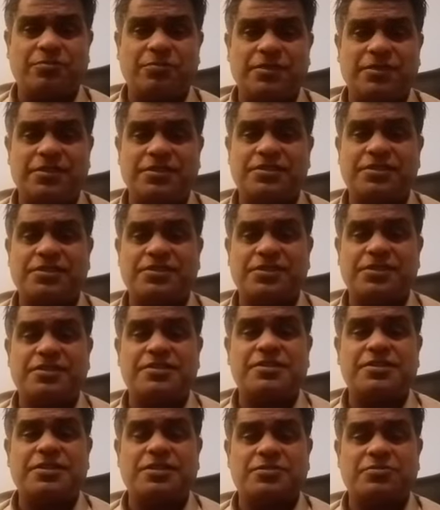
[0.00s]
me this is
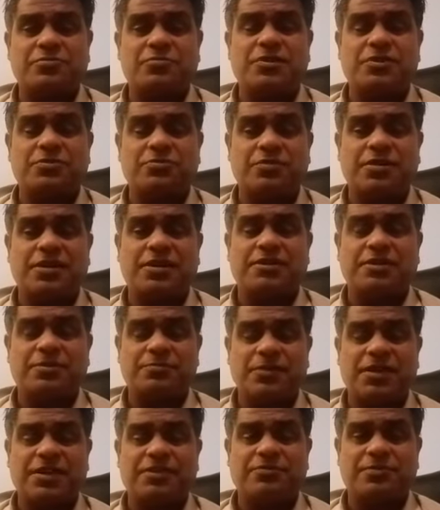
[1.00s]
easiest way to get
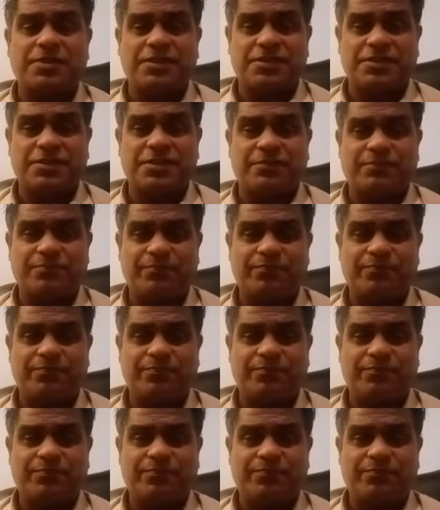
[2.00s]
migration.